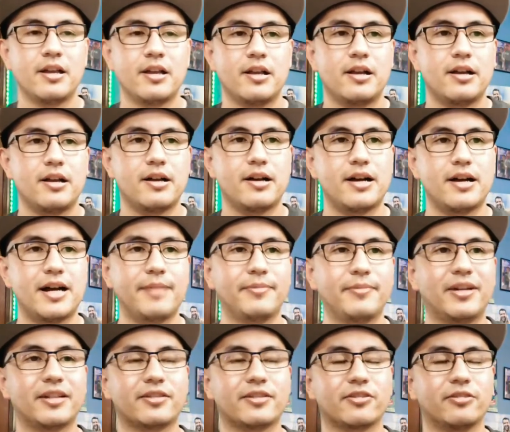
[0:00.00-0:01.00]
I'm
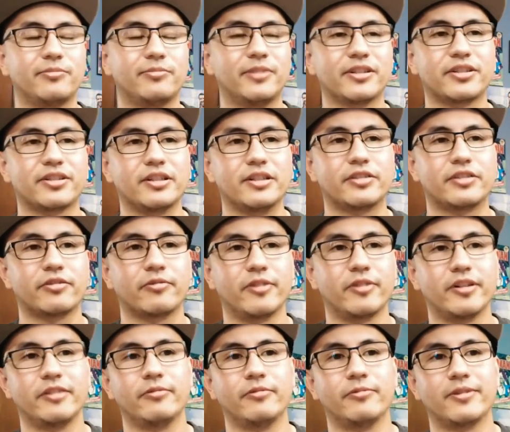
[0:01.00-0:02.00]
not so much
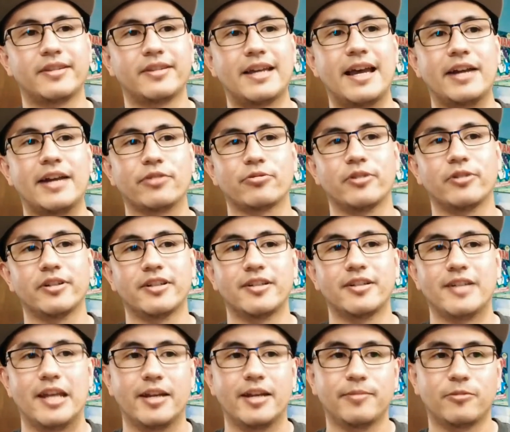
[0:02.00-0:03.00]
integrated with Android
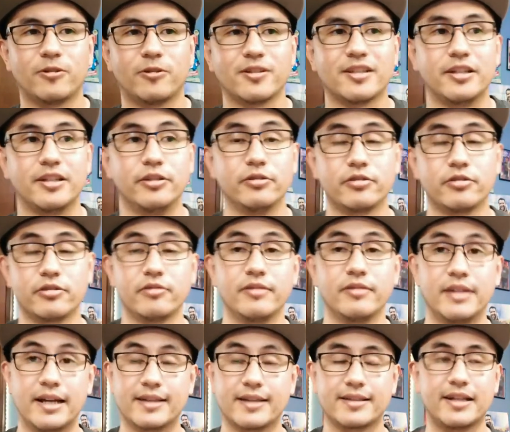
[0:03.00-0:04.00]
anymore as I used to.
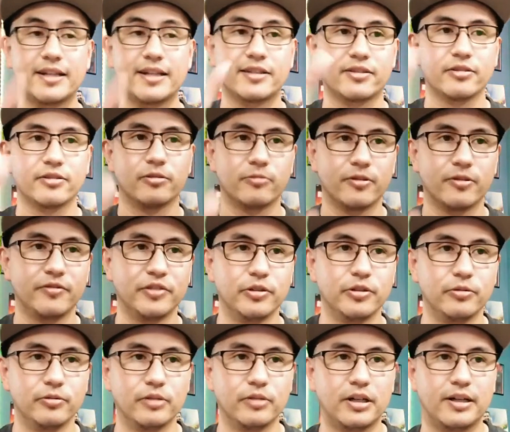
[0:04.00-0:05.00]
Yes, I still
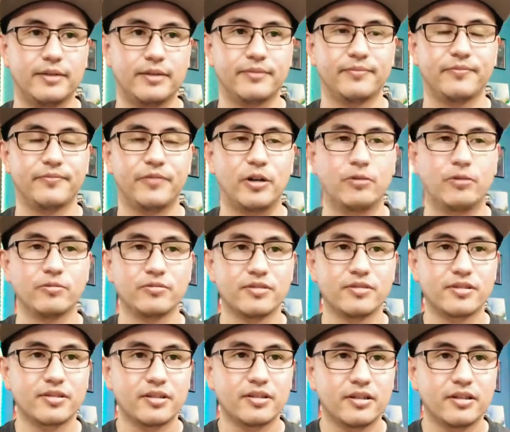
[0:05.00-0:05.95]
review phones